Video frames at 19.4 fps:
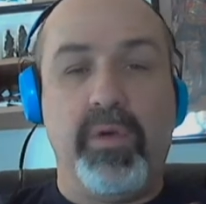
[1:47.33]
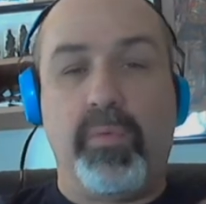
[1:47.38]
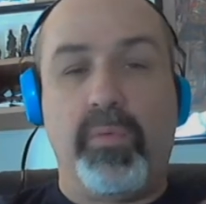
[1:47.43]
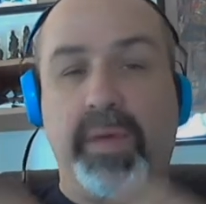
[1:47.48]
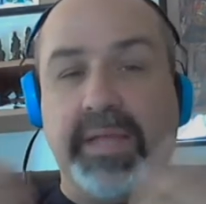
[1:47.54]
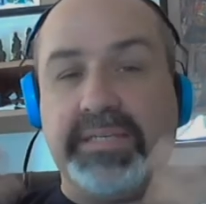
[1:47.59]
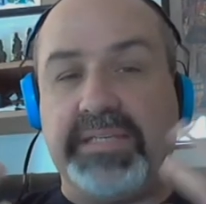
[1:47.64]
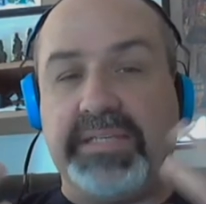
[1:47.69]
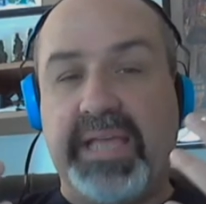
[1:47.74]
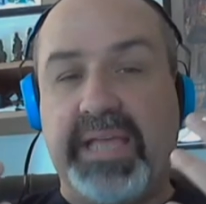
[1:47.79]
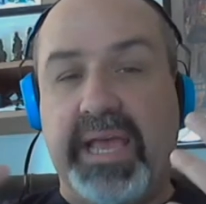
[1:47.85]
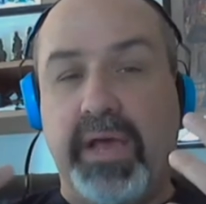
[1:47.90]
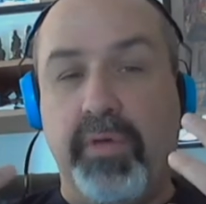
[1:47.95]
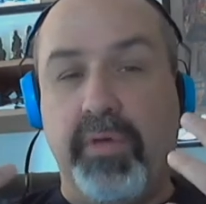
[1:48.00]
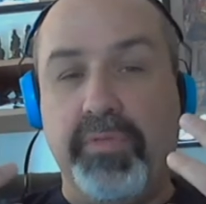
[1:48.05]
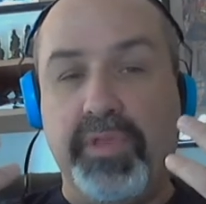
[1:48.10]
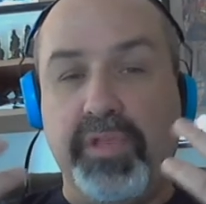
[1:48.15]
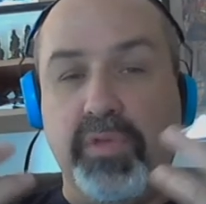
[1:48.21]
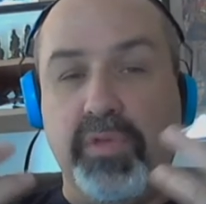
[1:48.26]
Write
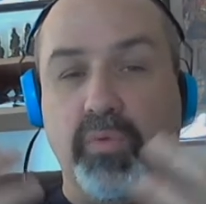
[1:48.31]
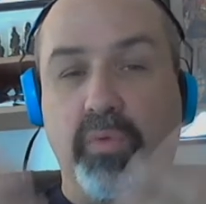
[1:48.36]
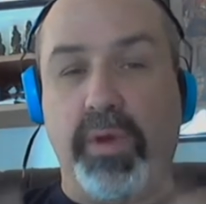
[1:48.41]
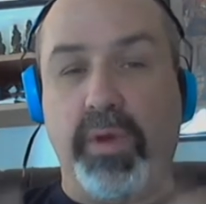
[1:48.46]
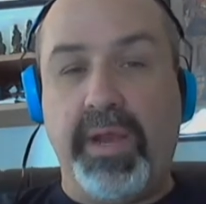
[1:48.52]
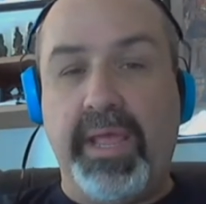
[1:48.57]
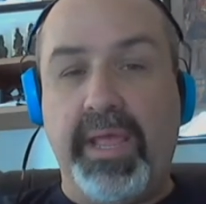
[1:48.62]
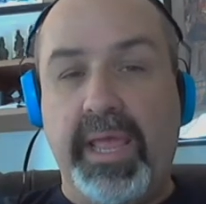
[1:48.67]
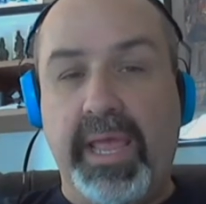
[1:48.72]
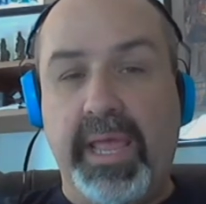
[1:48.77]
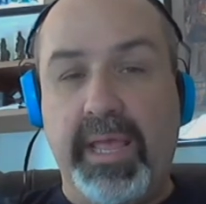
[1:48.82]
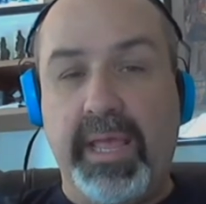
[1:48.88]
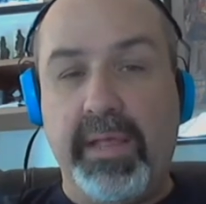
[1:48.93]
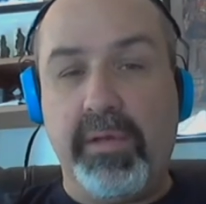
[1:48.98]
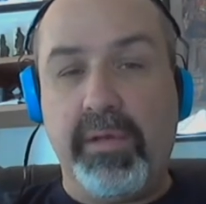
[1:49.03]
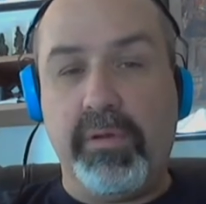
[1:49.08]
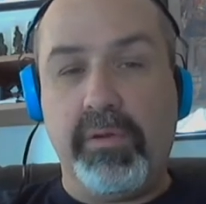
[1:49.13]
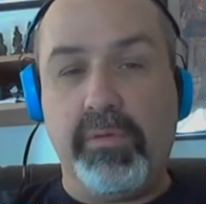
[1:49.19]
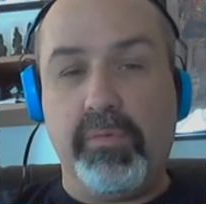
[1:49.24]
down that you want to
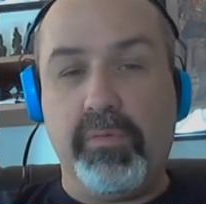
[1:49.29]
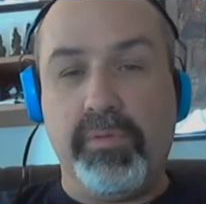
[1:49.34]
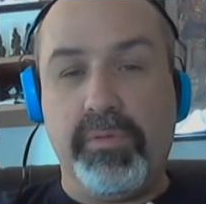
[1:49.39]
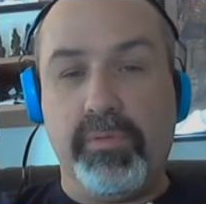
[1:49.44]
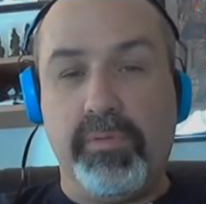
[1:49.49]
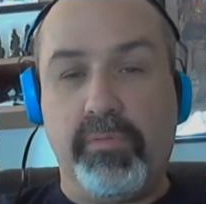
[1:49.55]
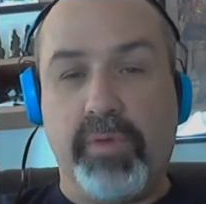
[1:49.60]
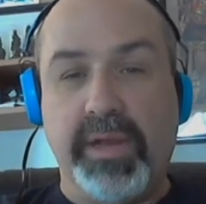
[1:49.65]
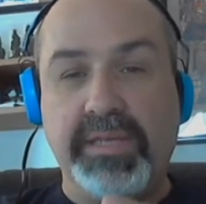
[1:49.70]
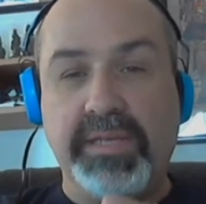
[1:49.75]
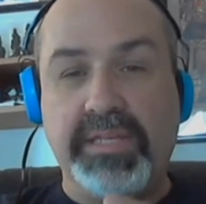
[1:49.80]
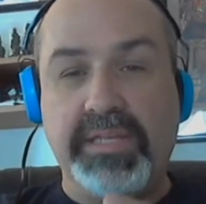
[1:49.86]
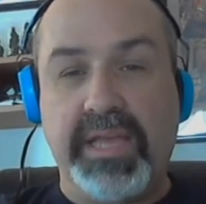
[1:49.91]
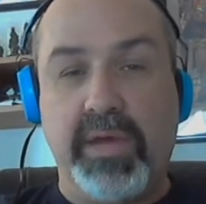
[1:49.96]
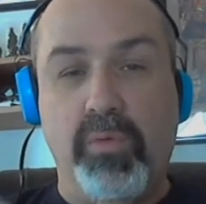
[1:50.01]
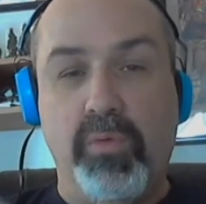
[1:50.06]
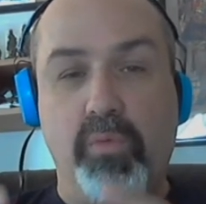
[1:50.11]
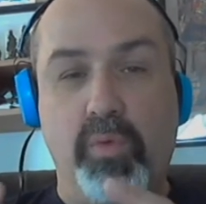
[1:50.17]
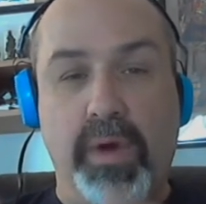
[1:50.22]
ha- write
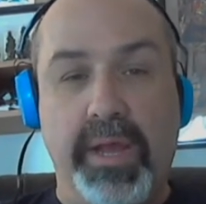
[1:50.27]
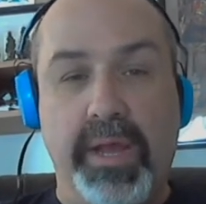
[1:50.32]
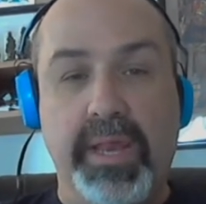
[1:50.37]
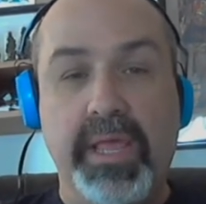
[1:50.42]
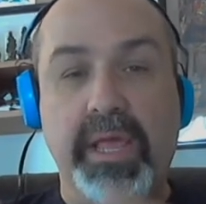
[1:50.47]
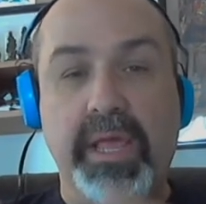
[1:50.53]
down what